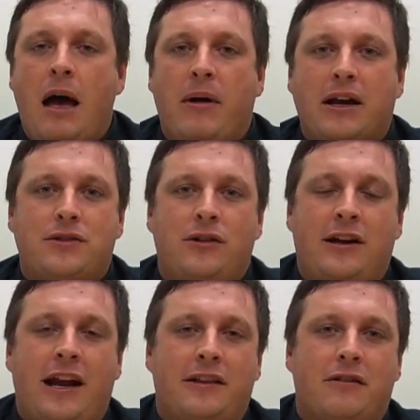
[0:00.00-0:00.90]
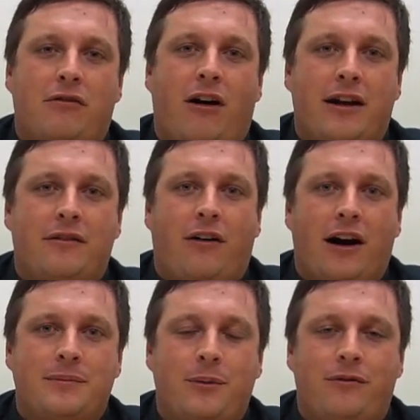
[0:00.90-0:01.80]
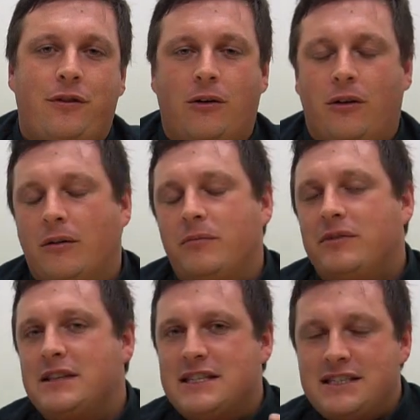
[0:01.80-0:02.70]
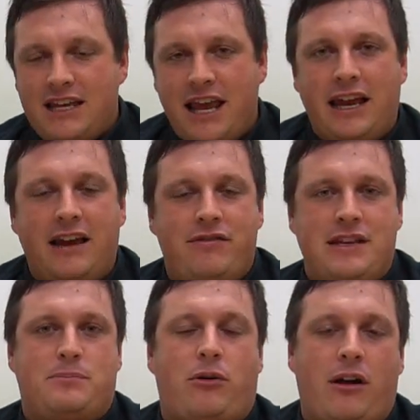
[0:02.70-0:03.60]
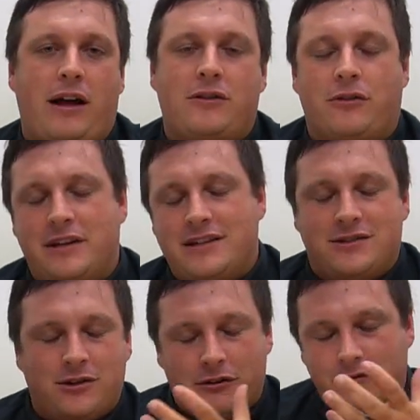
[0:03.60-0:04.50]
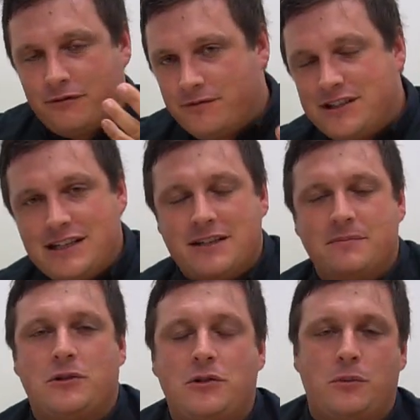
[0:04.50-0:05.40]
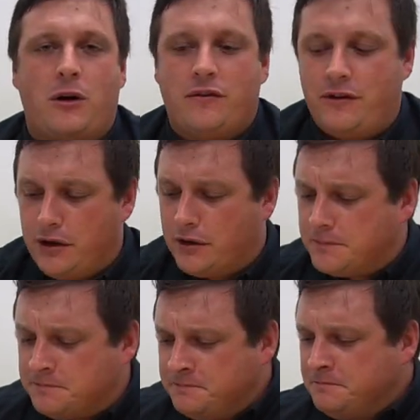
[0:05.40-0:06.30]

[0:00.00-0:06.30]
make sure you're getting the right advice before seeing if this product or this sort of system could work for you.